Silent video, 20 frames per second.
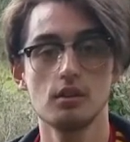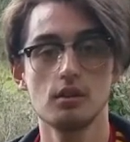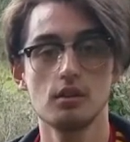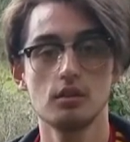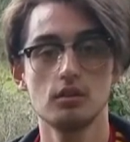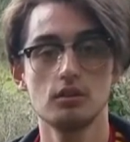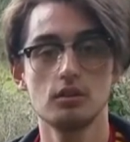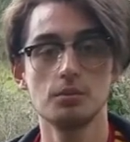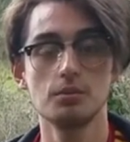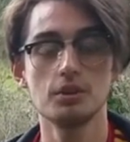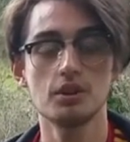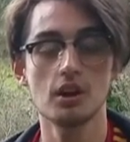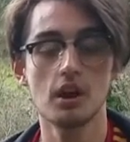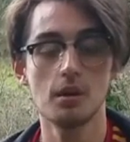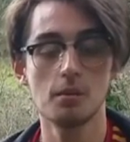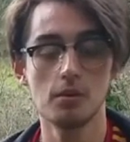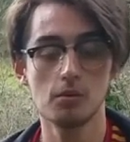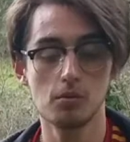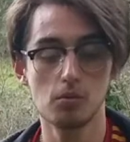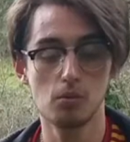to
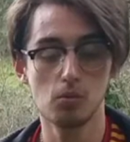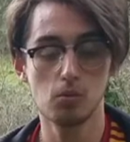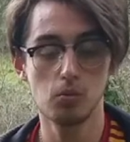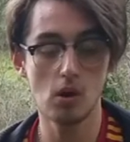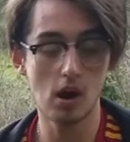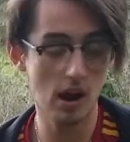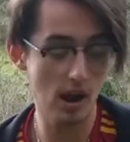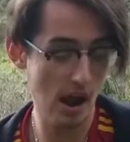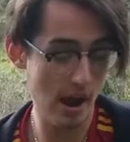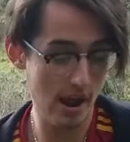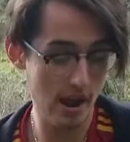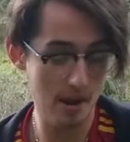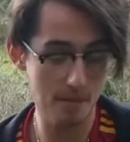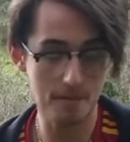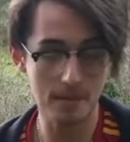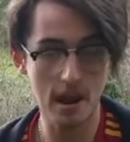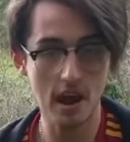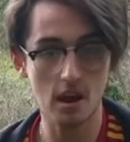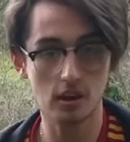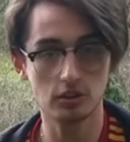become what I am
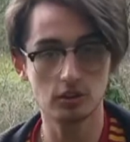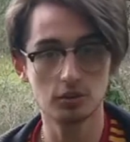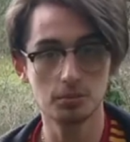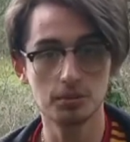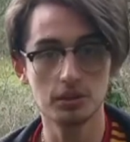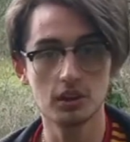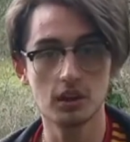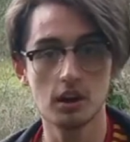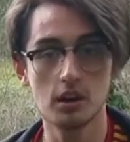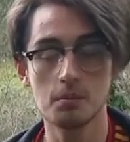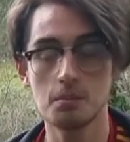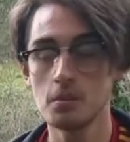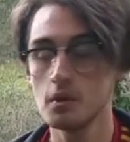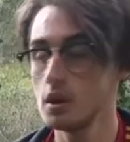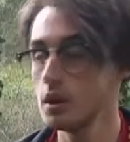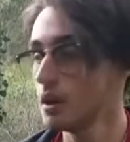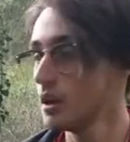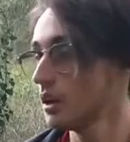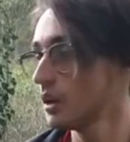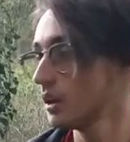now, to become
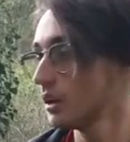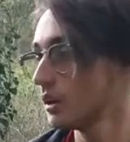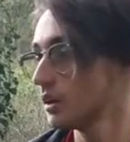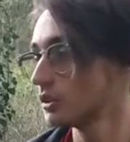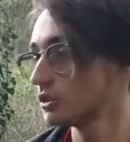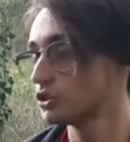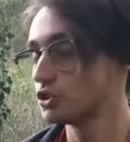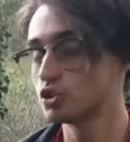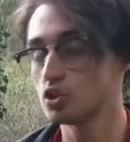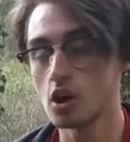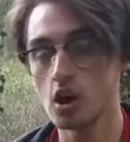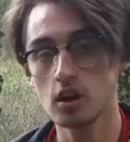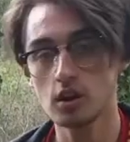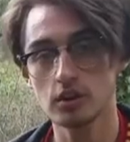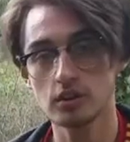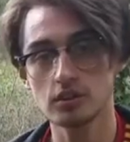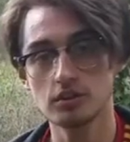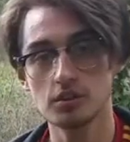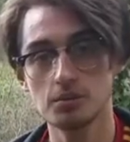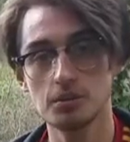stronger,
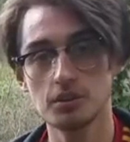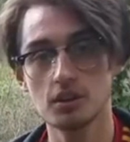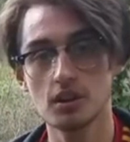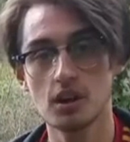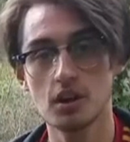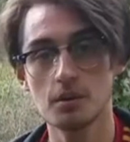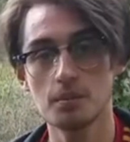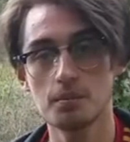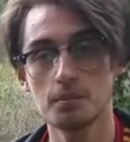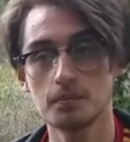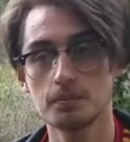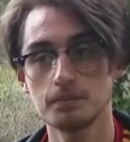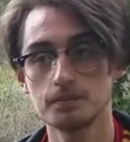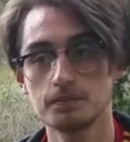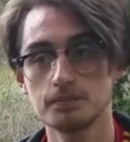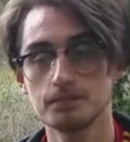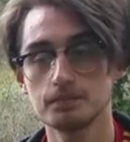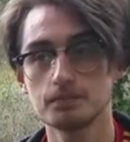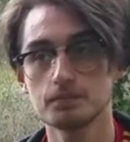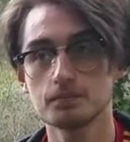to become
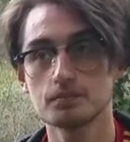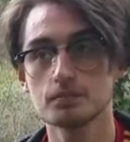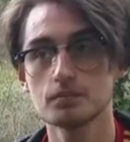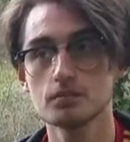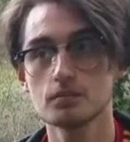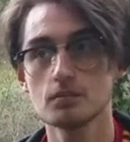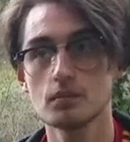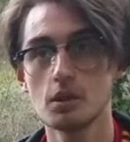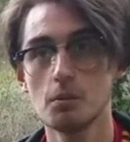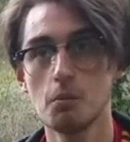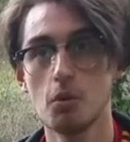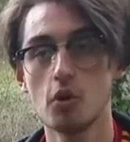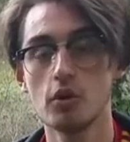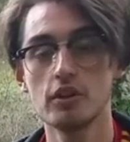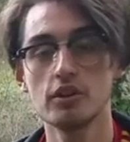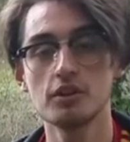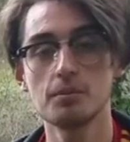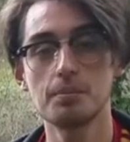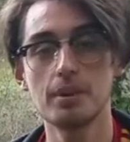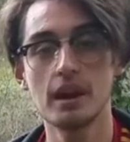more
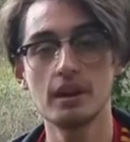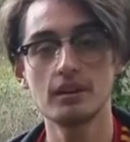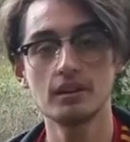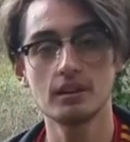independent.